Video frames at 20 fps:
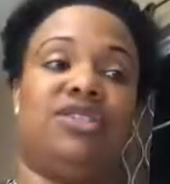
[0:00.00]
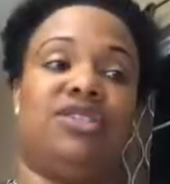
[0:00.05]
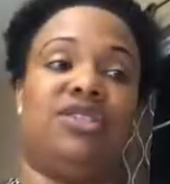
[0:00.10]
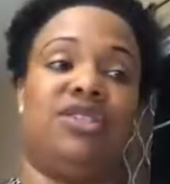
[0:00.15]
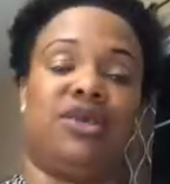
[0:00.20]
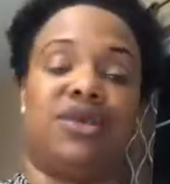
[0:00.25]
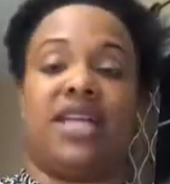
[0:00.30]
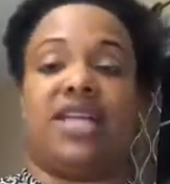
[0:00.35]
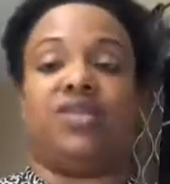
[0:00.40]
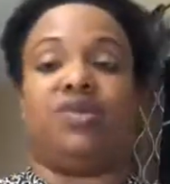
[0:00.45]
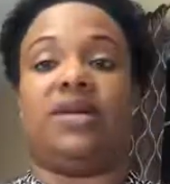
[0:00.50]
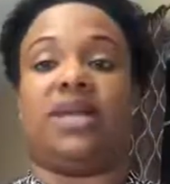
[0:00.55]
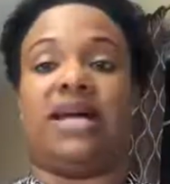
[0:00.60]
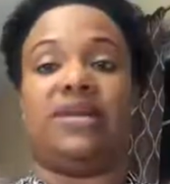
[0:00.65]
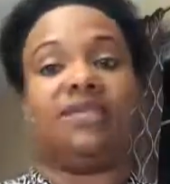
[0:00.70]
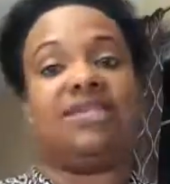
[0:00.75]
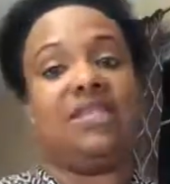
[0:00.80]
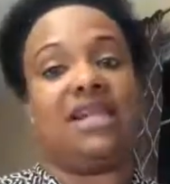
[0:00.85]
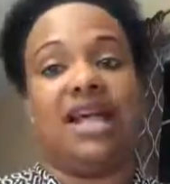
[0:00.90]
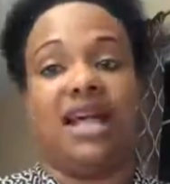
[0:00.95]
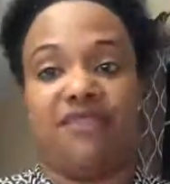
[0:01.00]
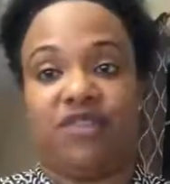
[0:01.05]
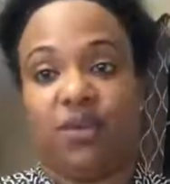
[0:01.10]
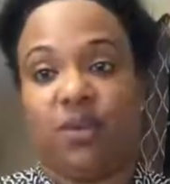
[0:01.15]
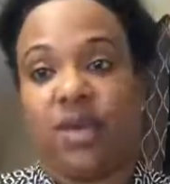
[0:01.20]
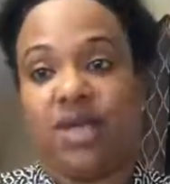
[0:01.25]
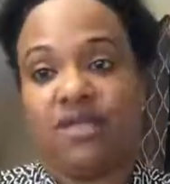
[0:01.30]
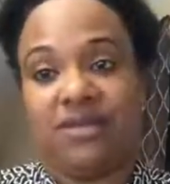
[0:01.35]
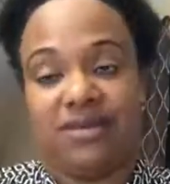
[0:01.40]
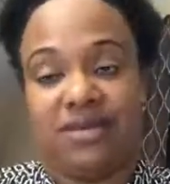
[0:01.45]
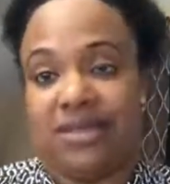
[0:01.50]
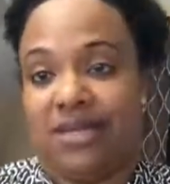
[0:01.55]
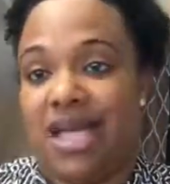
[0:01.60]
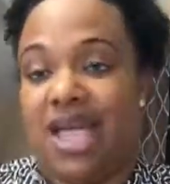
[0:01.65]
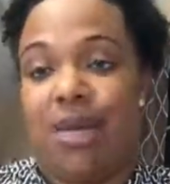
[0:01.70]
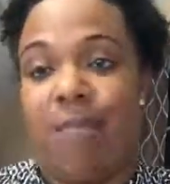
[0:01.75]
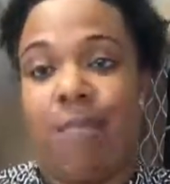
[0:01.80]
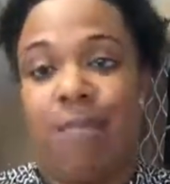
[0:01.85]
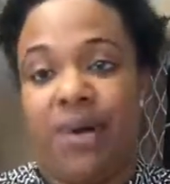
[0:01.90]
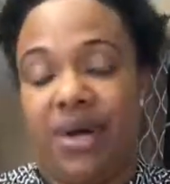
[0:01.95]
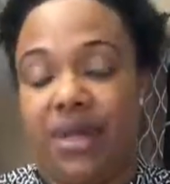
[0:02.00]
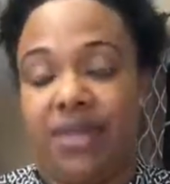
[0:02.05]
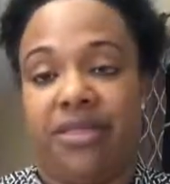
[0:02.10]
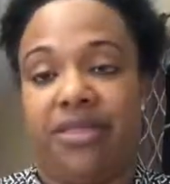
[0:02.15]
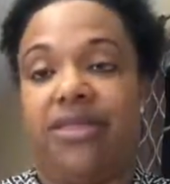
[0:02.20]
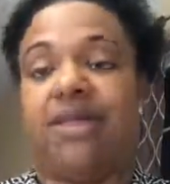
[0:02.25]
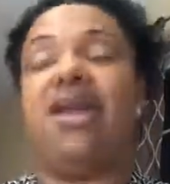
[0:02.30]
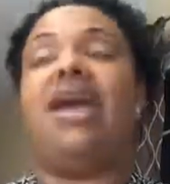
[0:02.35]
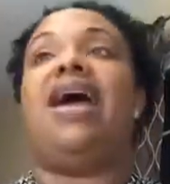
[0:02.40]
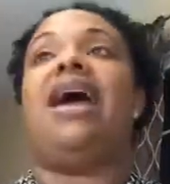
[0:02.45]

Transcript: So guess what? I'll still have to wait the same month.